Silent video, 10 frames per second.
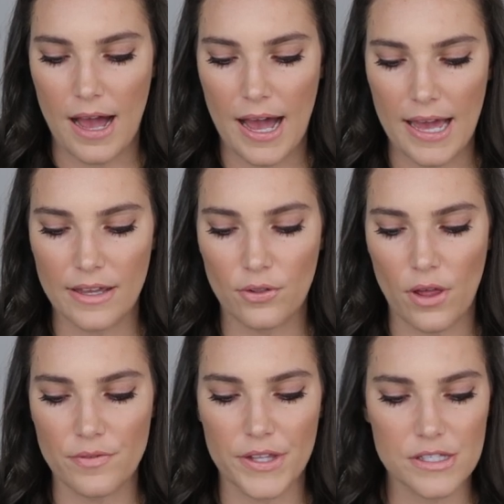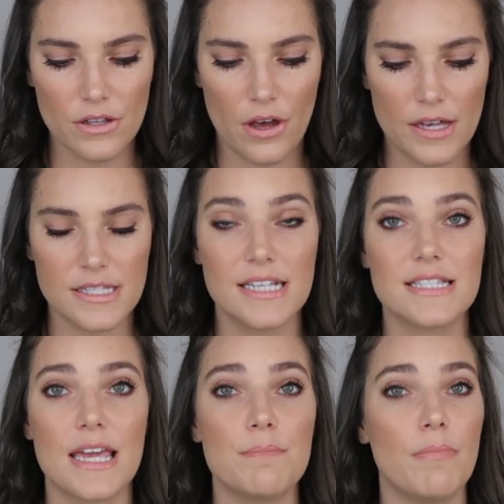I love this gloss.
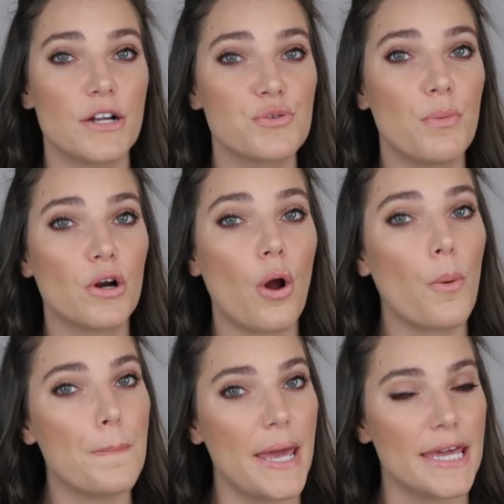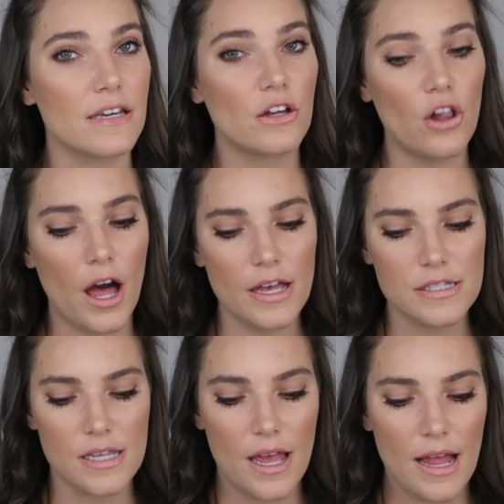It's a much more opaque
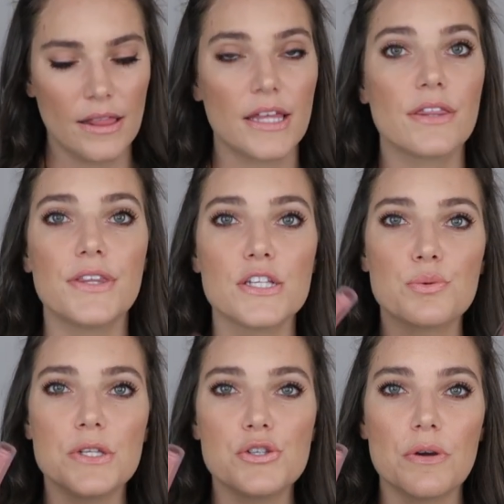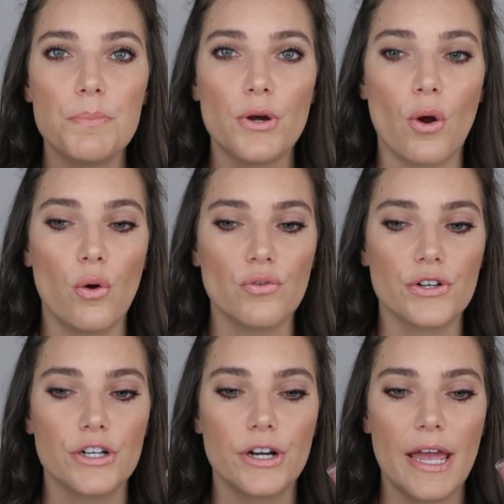gloss. Like these ones you can put
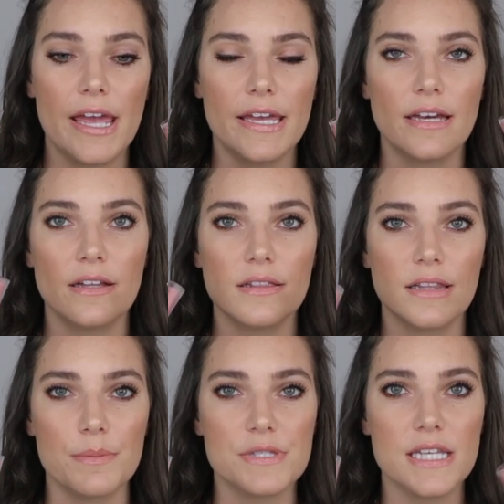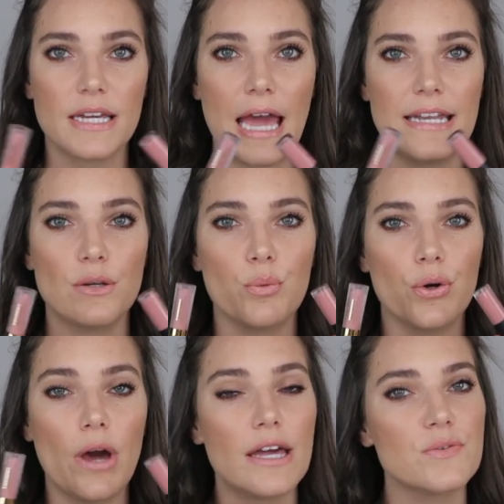over a lipstick and it
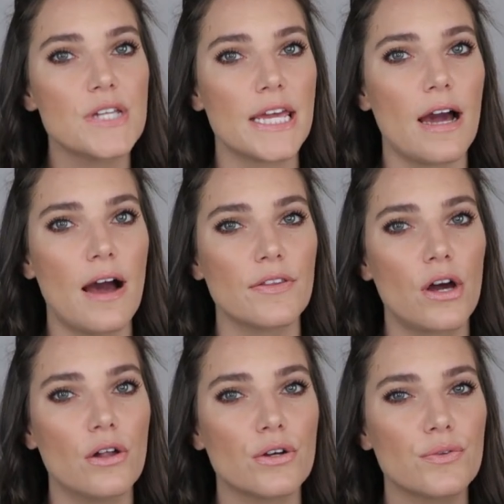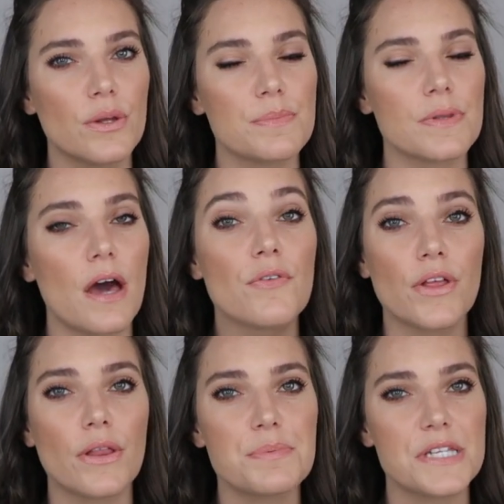will kind of take on the color of, lip of
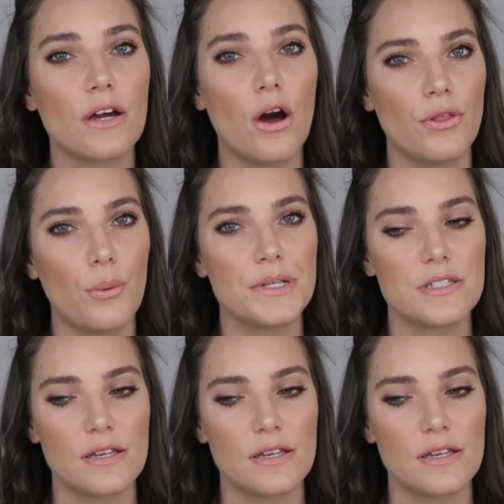the lipstick, although it